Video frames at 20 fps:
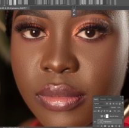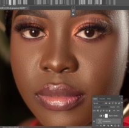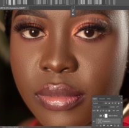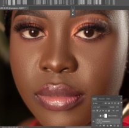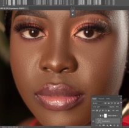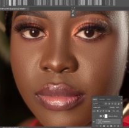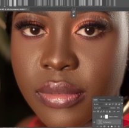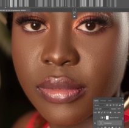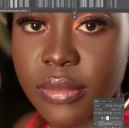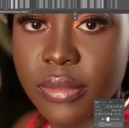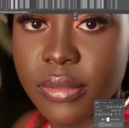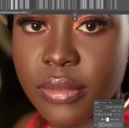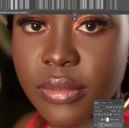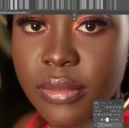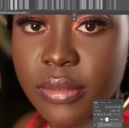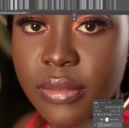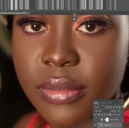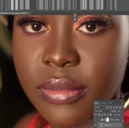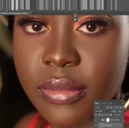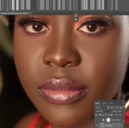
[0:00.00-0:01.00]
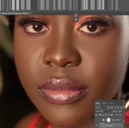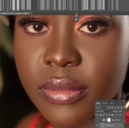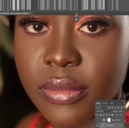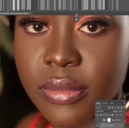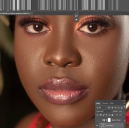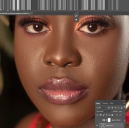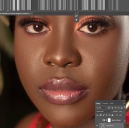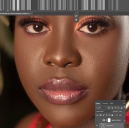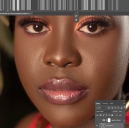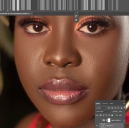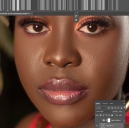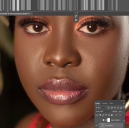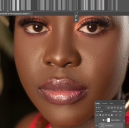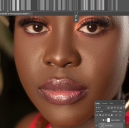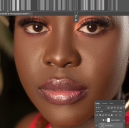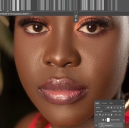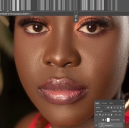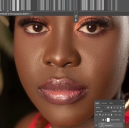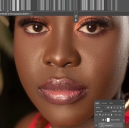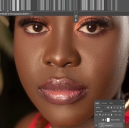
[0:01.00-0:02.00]

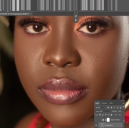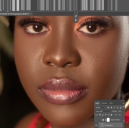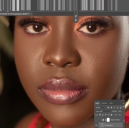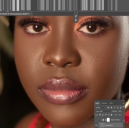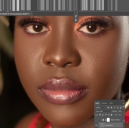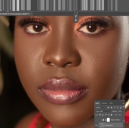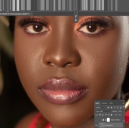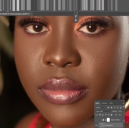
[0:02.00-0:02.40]
(no one is talking)